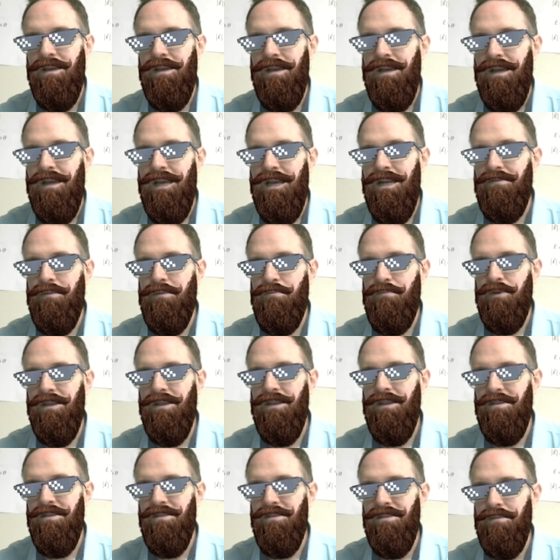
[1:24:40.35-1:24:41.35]
And if I break
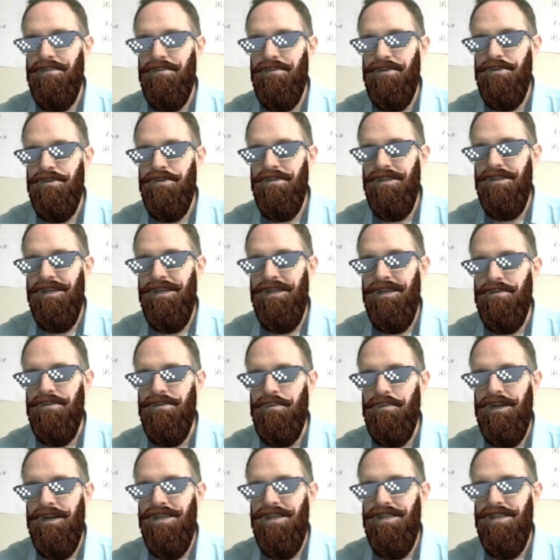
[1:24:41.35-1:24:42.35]
this up into its x and
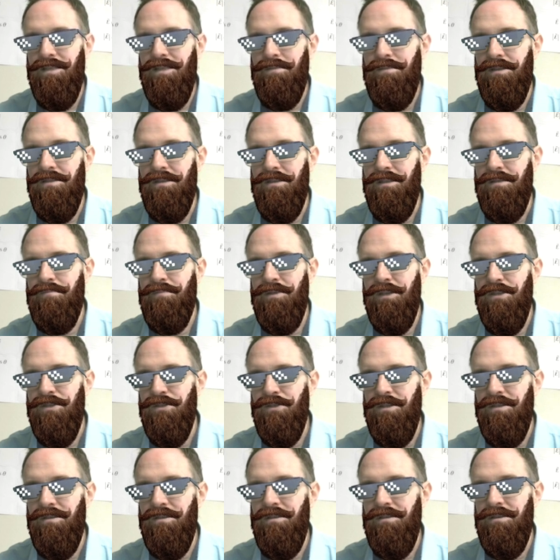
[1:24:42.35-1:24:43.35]
y's based on the
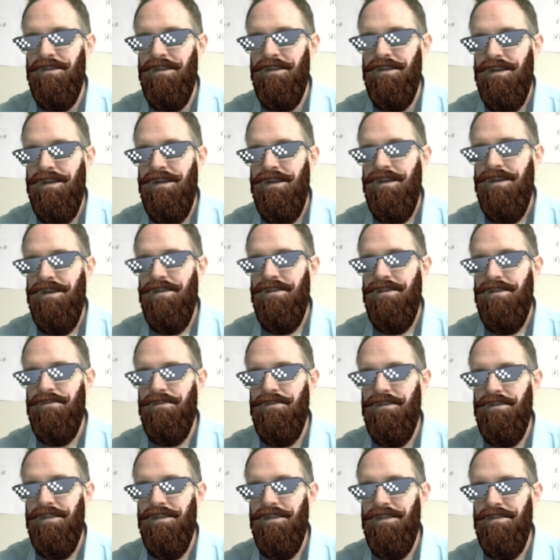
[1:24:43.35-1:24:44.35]
picture, this looks
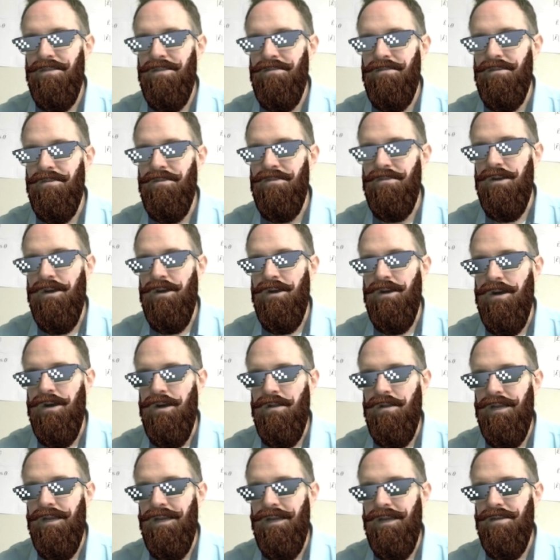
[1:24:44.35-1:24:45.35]
like it's all
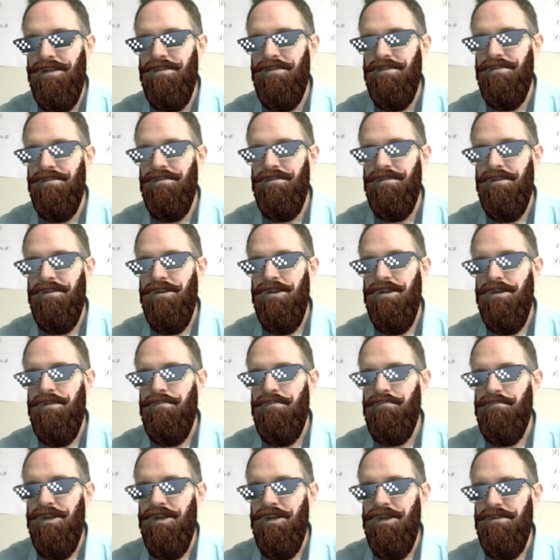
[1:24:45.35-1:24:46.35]
x,
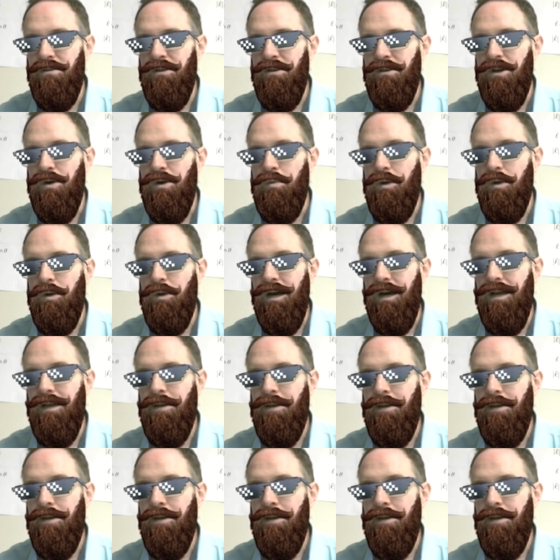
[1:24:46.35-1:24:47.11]
but no y,